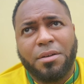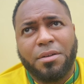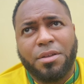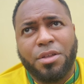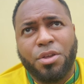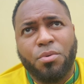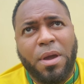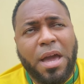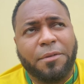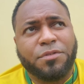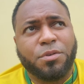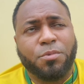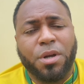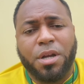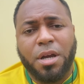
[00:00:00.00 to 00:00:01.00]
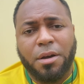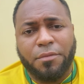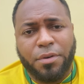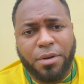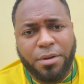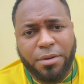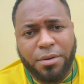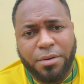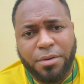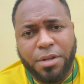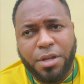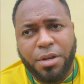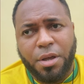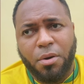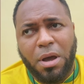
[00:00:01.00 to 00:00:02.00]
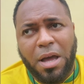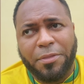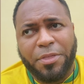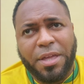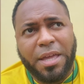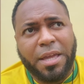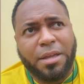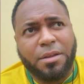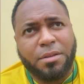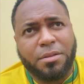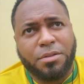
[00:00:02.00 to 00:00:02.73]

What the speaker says: you have to recover. You know, I think,